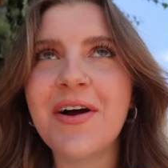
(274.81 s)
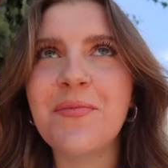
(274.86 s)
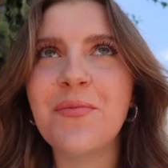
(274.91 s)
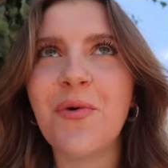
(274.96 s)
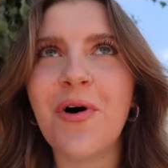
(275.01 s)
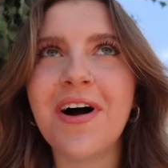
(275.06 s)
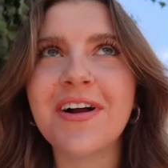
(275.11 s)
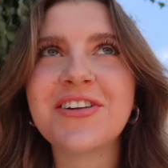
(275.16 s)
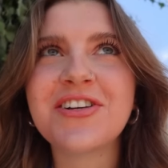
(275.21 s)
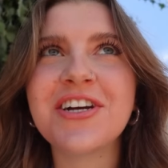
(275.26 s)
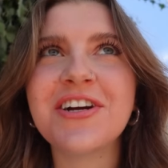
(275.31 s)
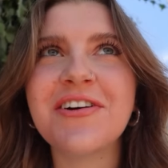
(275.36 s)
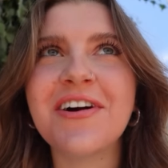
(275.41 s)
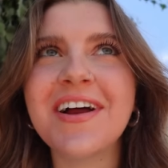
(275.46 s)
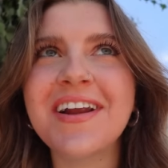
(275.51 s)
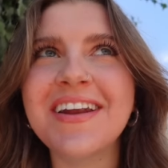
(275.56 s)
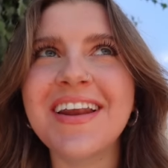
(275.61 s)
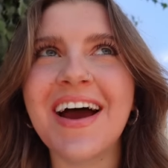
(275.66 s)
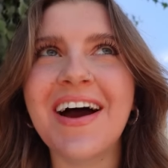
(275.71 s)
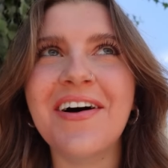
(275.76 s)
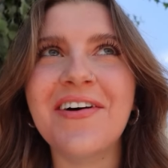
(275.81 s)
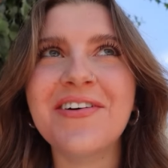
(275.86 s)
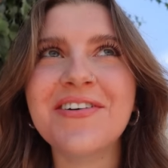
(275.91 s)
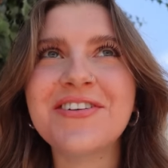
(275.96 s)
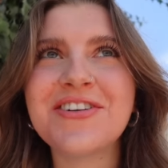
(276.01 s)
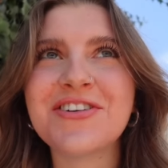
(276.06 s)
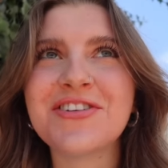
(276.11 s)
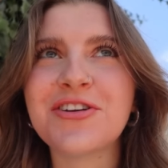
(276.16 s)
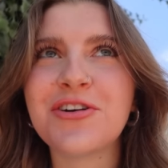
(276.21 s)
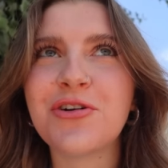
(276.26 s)
I'm watching right now,
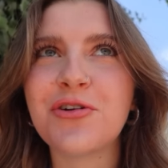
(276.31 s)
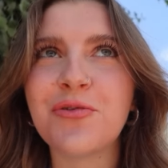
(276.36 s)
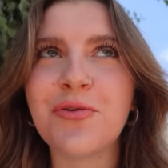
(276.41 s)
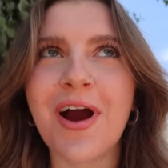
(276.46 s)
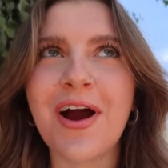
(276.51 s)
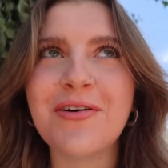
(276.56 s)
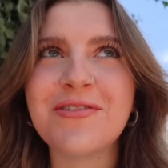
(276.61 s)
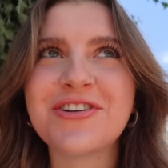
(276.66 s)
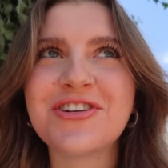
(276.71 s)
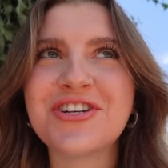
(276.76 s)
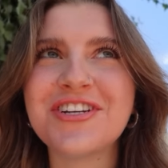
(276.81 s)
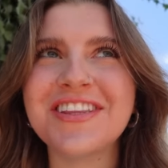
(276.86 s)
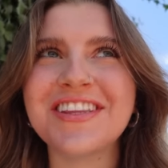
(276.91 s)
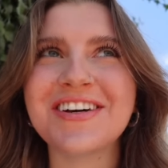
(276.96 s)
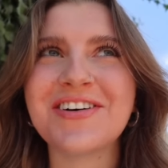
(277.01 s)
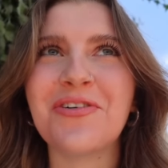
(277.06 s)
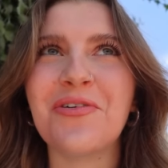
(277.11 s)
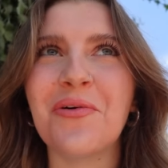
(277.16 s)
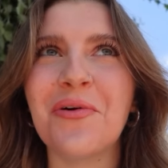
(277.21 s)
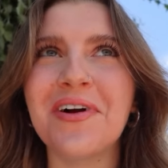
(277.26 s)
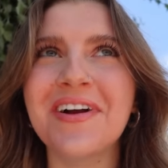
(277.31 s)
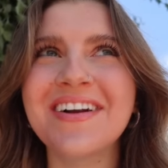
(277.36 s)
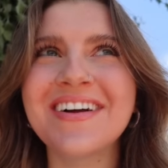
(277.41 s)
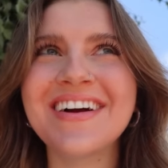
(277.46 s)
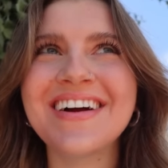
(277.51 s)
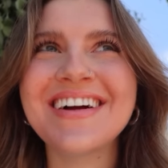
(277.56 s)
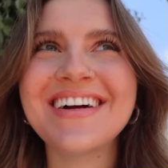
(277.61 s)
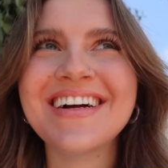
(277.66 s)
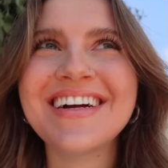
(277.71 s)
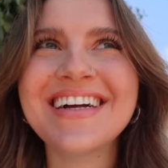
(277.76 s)
just crouched in the
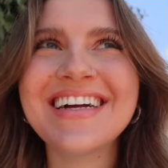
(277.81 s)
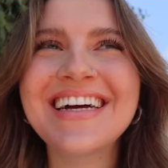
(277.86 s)
corner.